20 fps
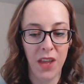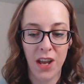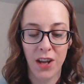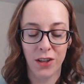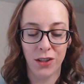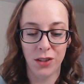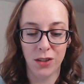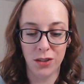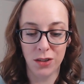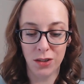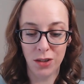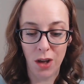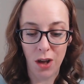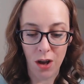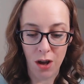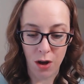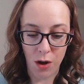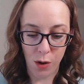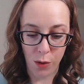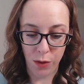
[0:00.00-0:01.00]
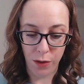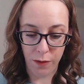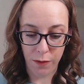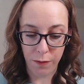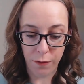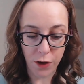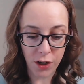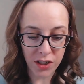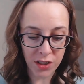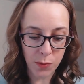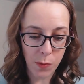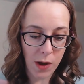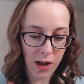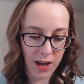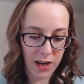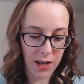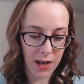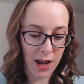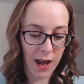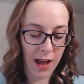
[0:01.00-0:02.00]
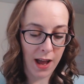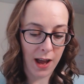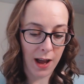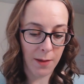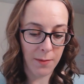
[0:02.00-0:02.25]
So the first one um,